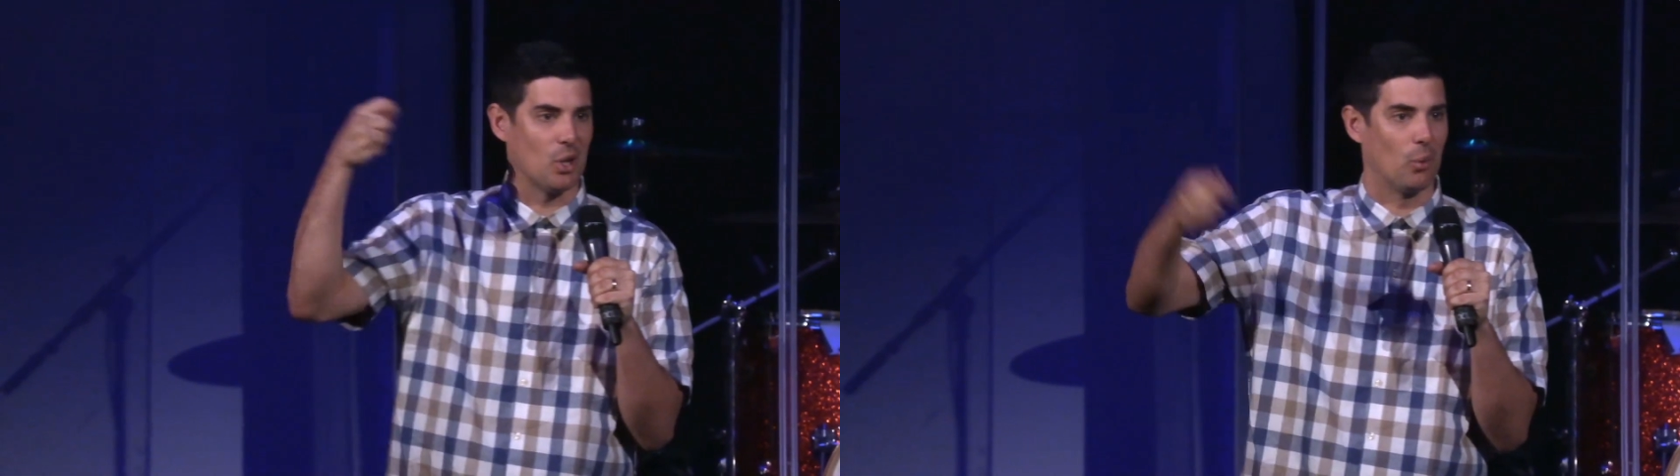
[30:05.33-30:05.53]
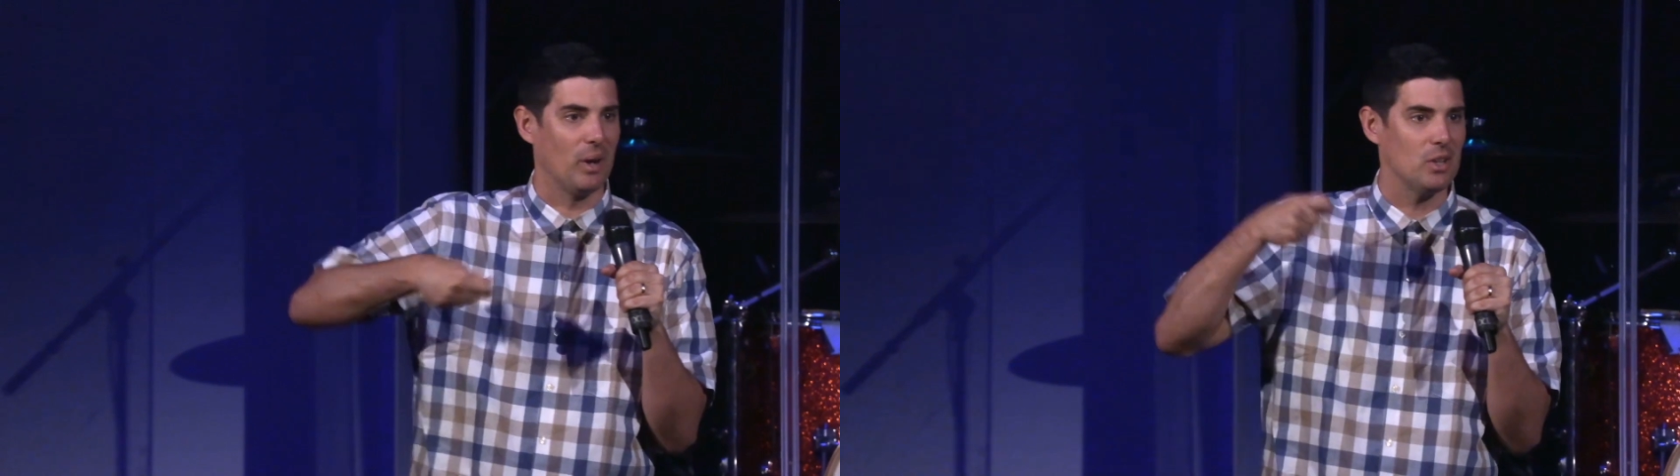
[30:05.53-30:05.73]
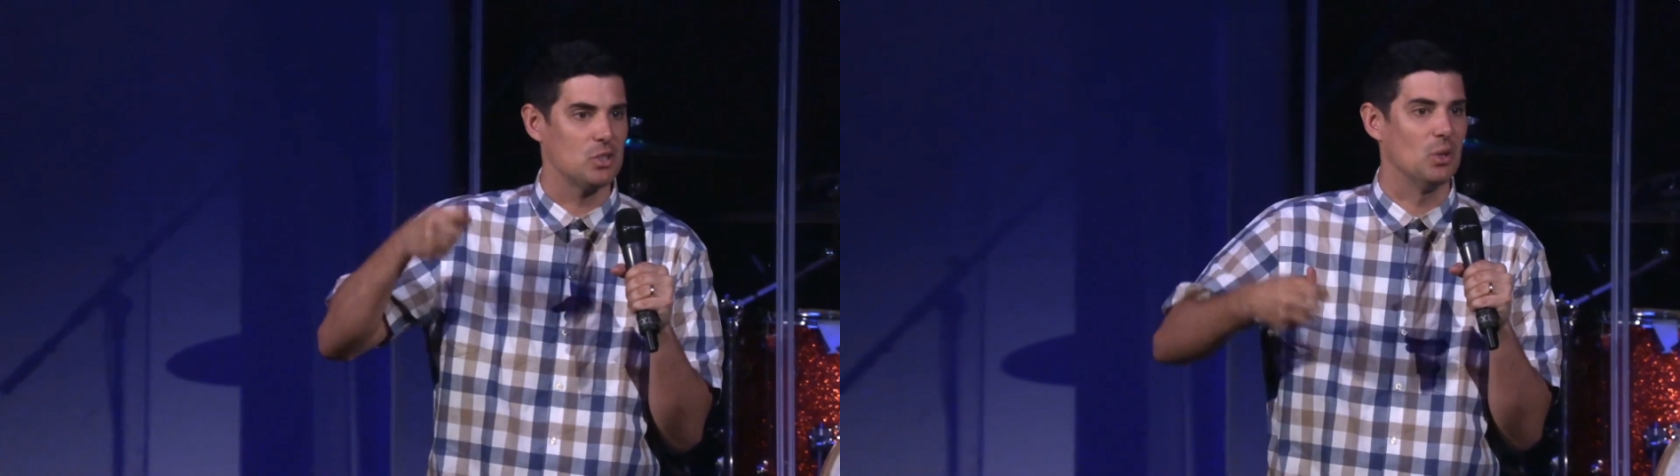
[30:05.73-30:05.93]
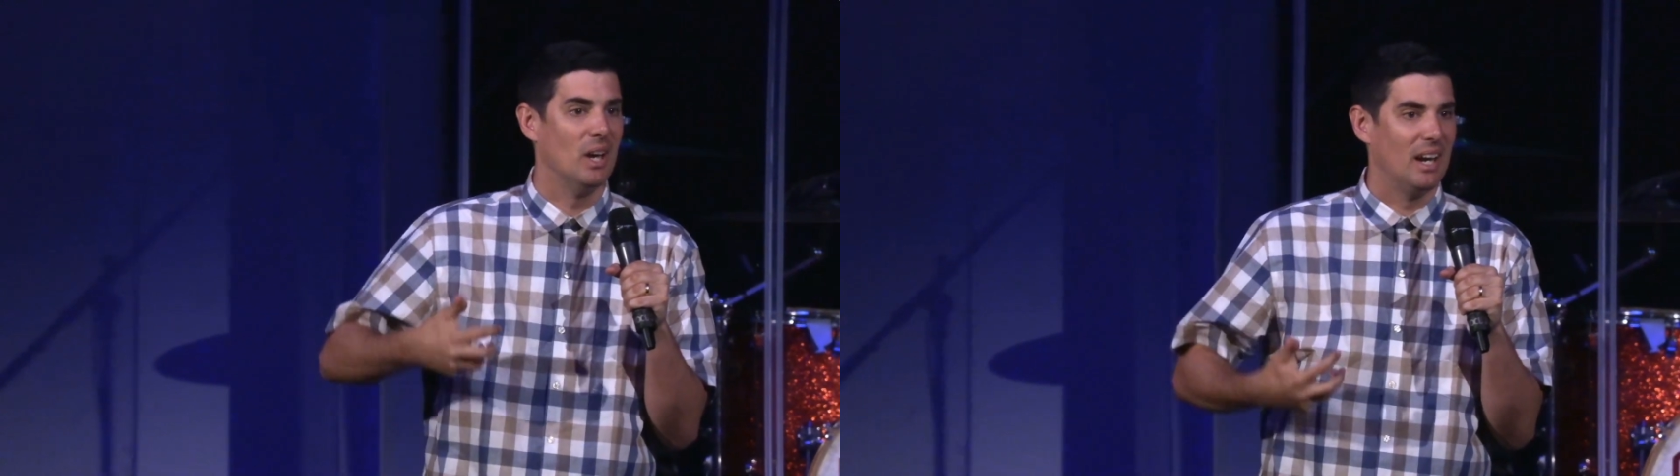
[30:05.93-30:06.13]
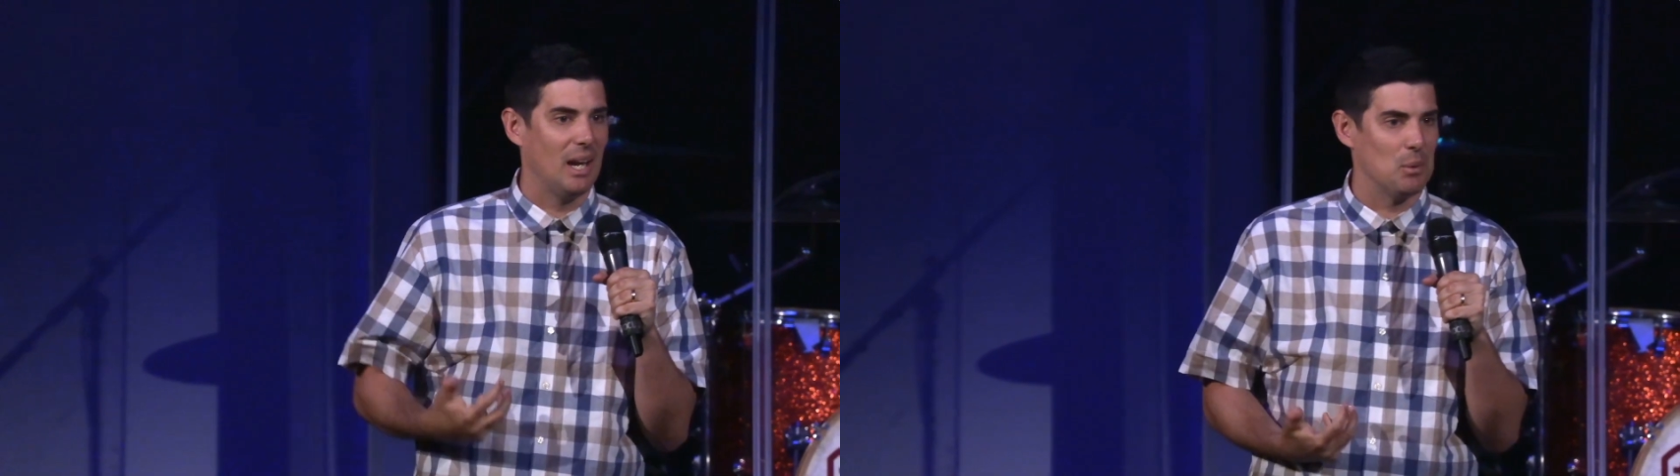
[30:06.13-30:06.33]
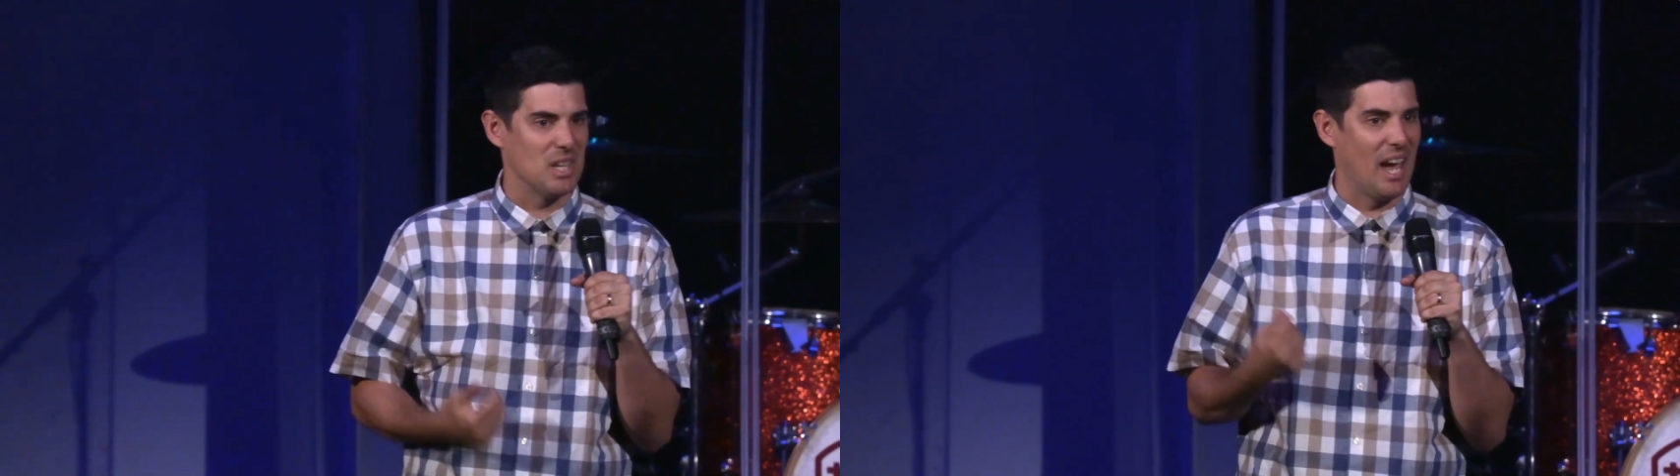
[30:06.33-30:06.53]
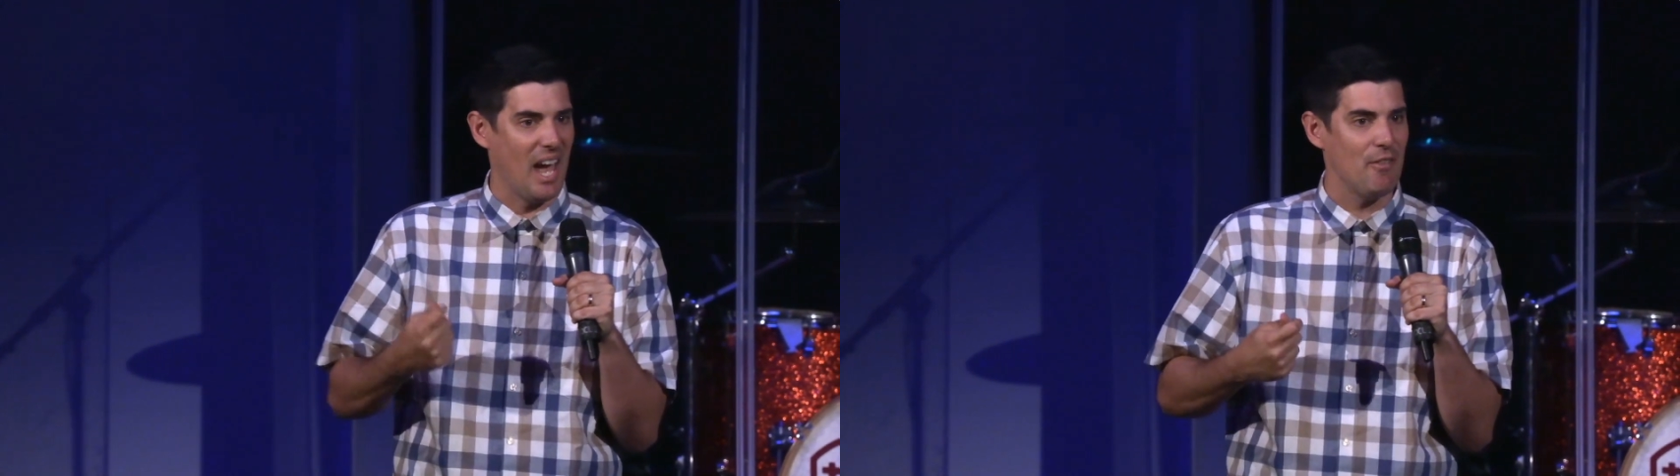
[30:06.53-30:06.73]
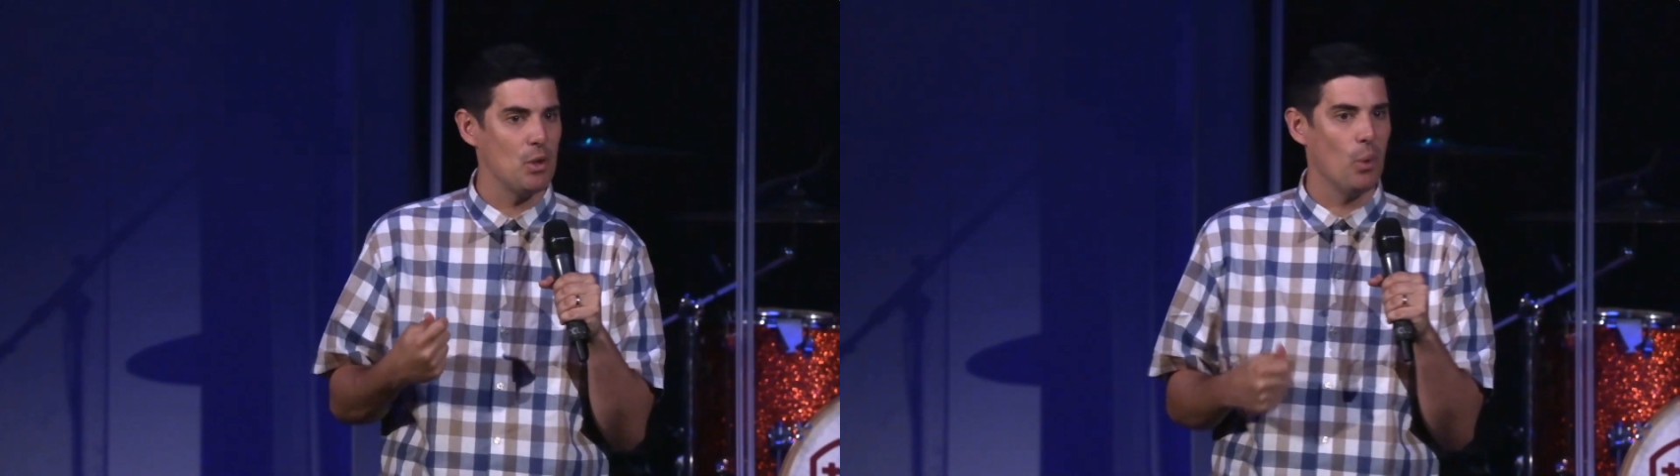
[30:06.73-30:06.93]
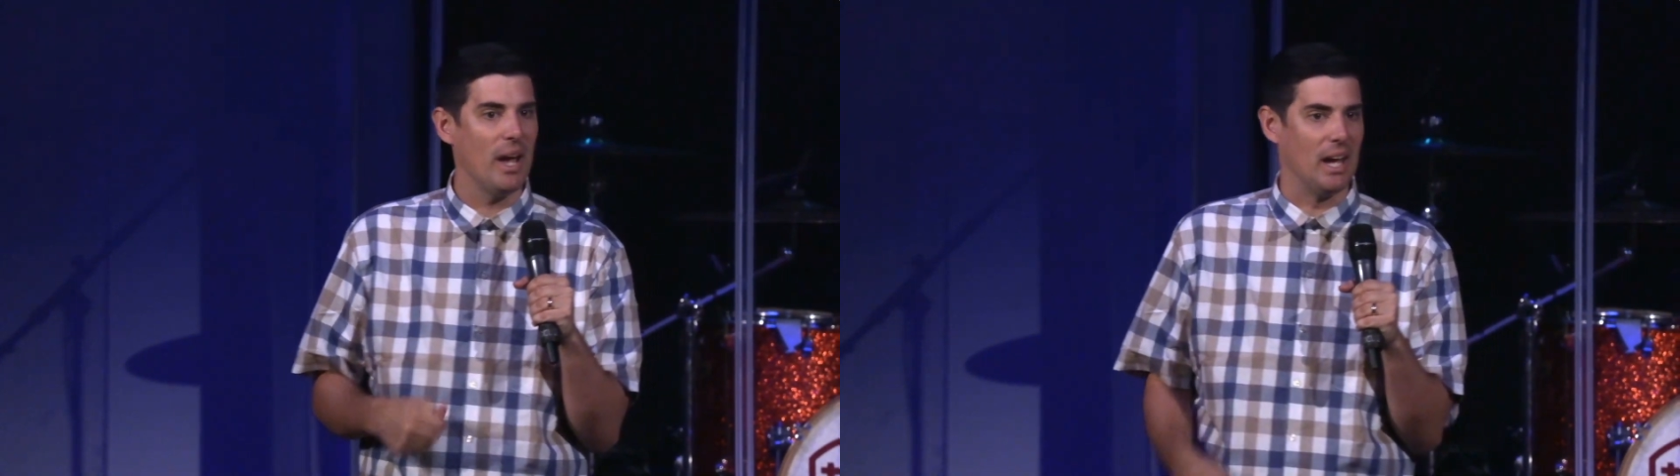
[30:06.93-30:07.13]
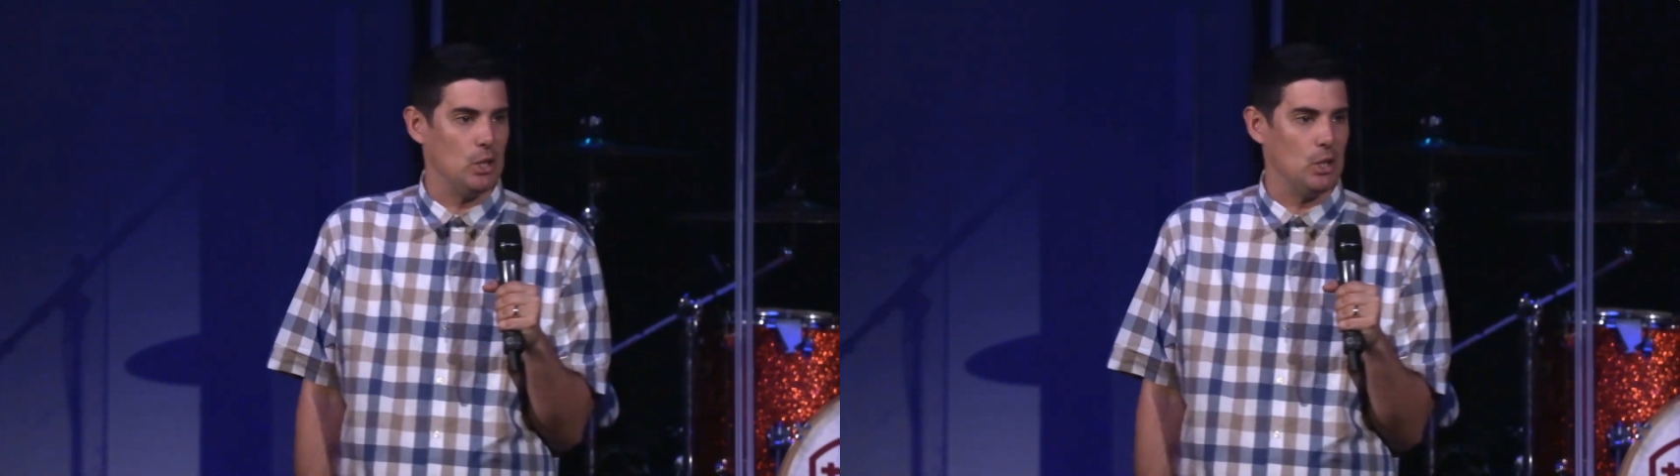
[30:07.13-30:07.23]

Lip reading: around you, it was a heavy weight.